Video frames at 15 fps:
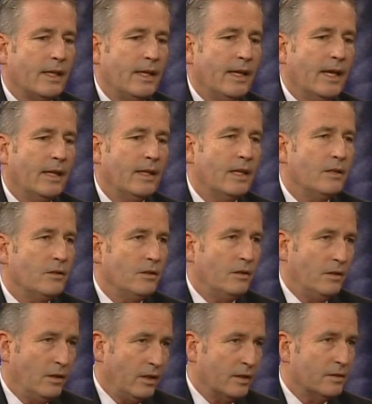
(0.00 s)
the end that
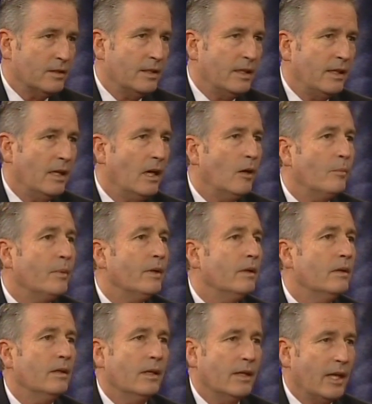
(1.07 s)
you can see
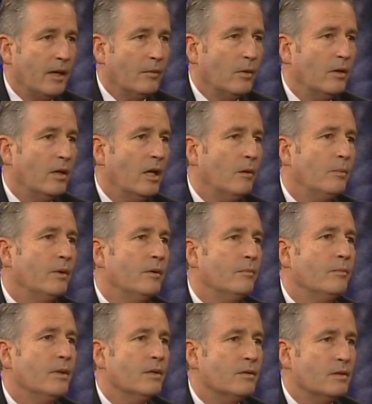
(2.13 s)
helping the neighborhood,
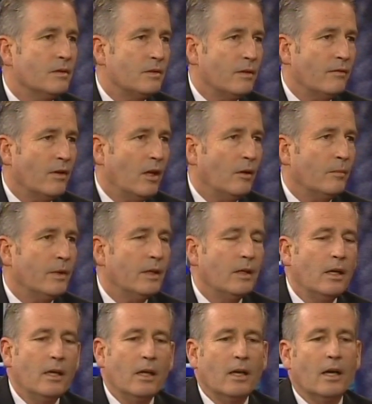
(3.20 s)
helping business development,
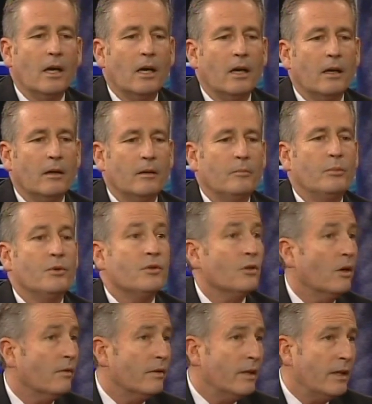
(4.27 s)

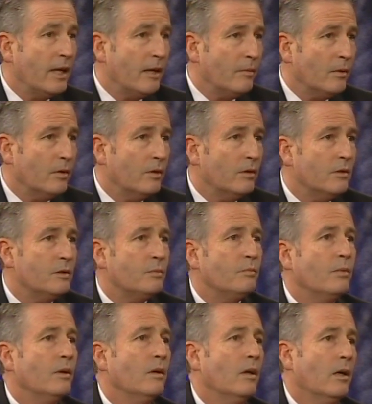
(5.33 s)
preserving the neighborhoods,
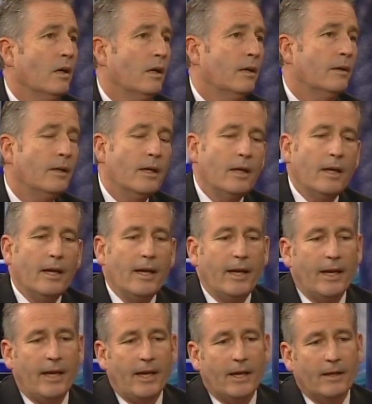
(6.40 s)

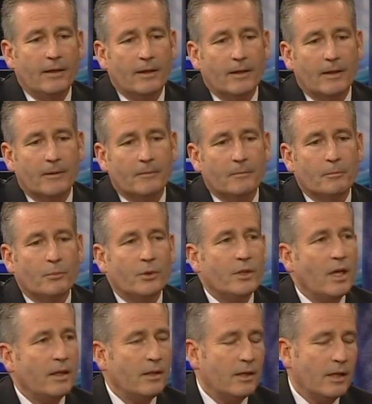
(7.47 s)
and
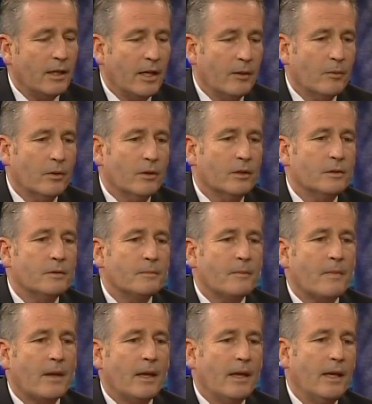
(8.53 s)
protecting the neighborhoods.
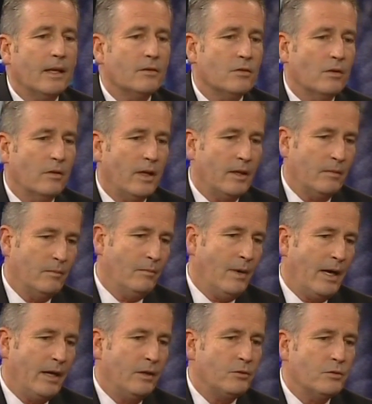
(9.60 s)
And so that
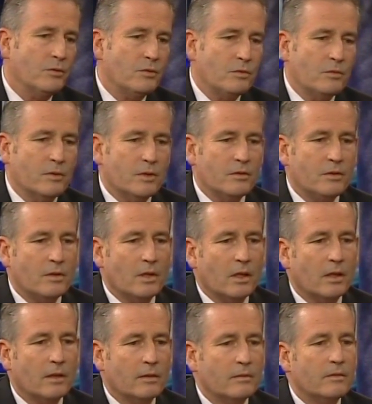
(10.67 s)
my interest was
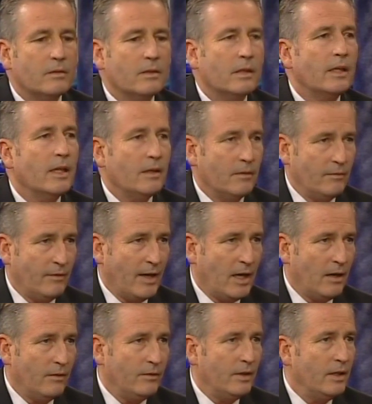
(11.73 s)
to get
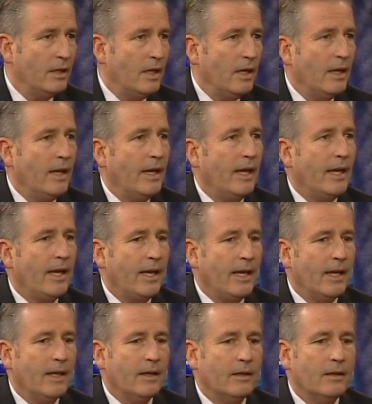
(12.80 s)
involved,
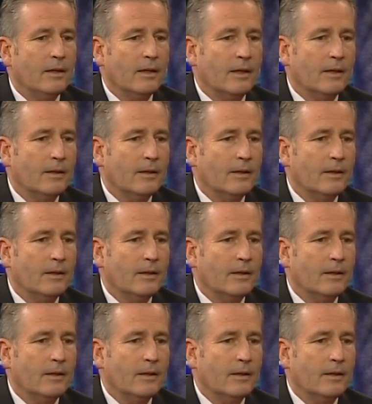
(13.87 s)
and